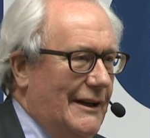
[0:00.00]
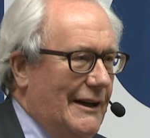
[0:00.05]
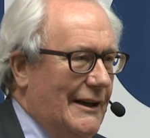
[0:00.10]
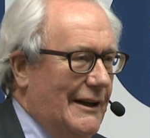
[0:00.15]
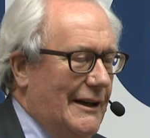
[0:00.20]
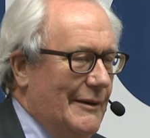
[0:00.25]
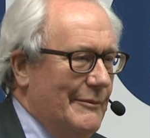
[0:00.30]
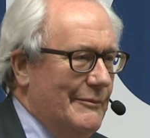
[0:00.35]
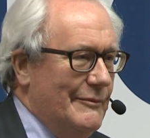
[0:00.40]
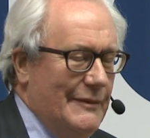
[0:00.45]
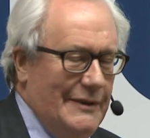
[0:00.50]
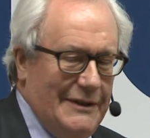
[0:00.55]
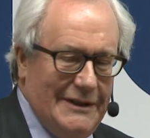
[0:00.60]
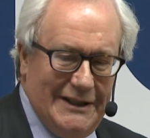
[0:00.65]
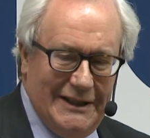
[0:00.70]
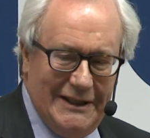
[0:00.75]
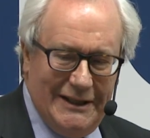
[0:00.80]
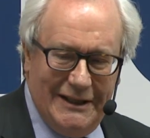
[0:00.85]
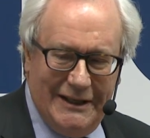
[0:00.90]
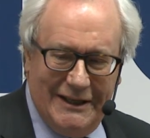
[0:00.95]

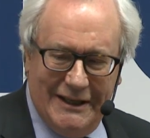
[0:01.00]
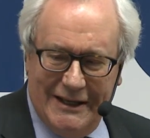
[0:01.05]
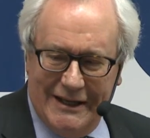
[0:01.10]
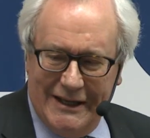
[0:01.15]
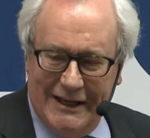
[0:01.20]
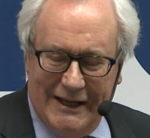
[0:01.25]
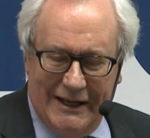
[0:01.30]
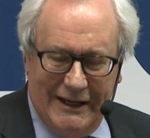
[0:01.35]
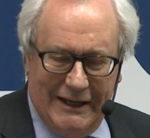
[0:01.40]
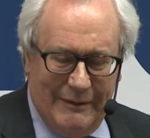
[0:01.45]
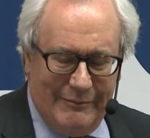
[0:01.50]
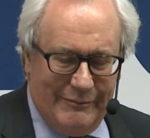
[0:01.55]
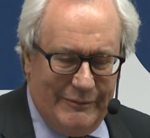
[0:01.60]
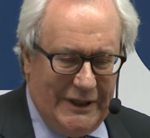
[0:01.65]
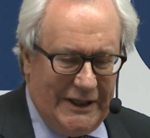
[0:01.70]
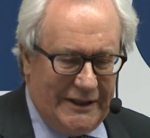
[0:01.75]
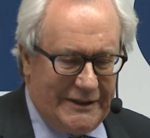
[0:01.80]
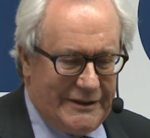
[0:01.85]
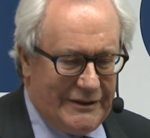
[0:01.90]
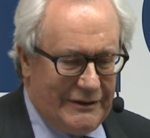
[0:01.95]

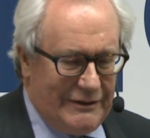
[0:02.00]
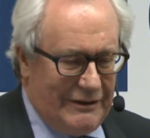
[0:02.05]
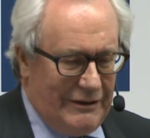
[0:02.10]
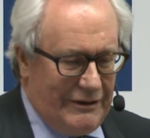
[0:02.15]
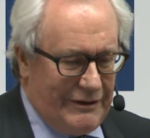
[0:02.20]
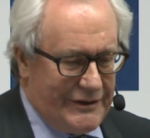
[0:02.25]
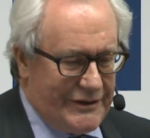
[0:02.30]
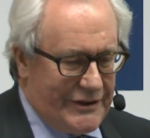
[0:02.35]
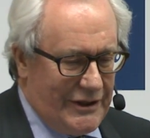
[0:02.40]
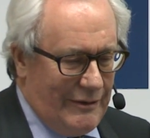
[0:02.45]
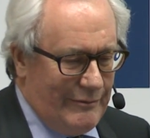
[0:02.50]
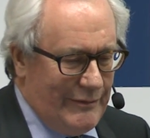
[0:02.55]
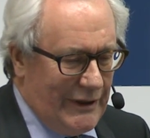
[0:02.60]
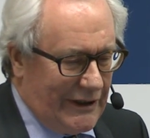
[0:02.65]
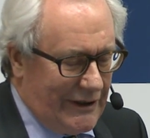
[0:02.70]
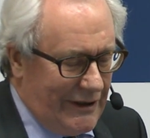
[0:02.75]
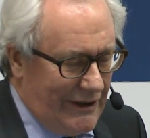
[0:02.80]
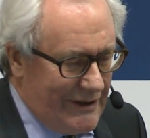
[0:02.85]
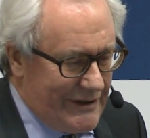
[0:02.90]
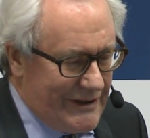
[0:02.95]
but also
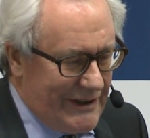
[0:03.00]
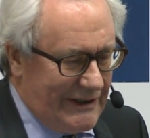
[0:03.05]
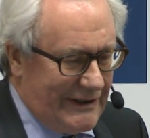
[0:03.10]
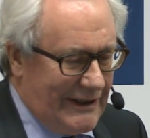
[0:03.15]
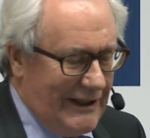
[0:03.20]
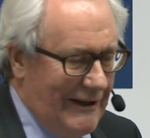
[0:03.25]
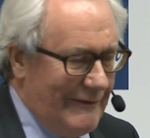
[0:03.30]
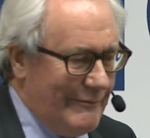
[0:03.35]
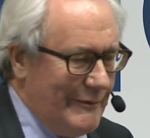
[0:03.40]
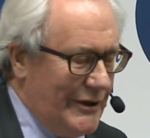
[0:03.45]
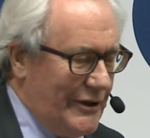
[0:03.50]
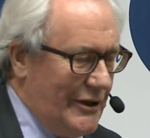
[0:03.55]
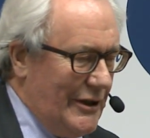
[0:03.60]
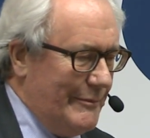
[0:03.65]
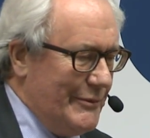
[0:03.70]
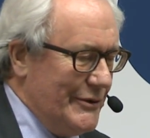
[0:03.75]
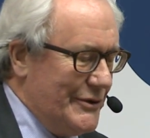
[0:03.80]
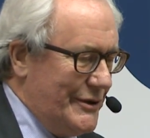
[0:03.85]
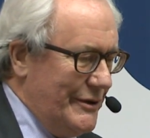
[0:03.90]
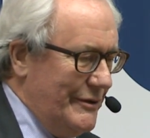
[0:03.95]
because it gave me an
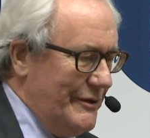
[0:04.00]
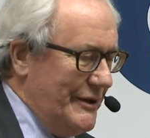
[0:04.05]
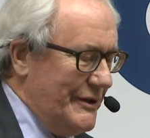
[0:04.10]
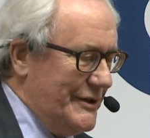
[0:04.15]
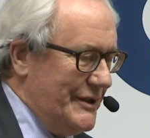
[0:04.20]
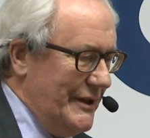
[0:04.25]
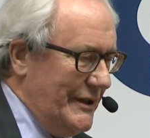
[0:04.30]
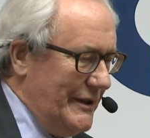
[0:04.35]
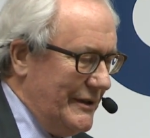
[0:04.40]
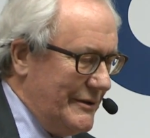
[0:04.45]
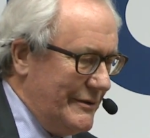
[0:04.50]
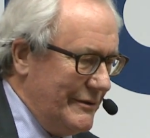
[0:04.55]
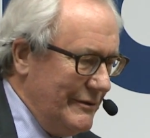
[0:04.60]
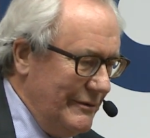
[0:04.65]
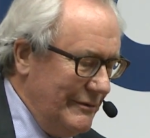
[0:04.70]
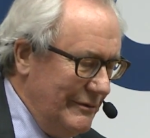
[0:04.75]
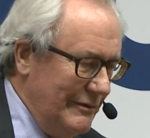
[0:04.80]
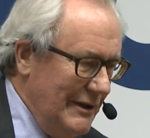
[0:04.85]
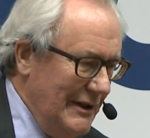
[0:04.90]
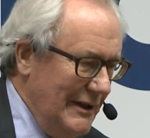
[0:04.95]
opportunity
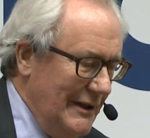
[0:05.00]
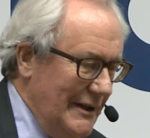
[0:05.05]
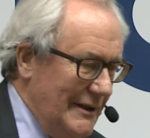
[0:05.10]
to